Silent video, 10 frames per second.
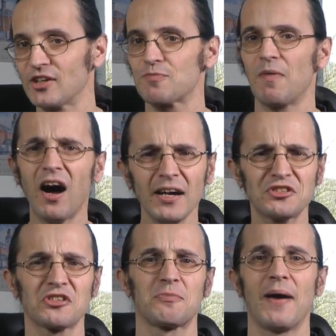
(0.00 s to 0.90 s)
which
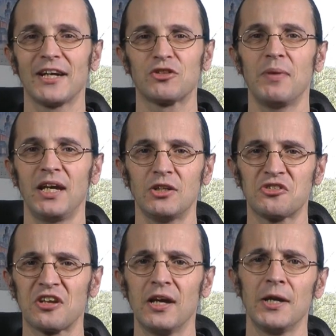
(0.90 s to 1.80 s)
I suspect
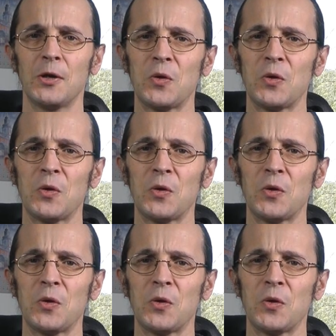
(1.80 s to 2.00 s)
means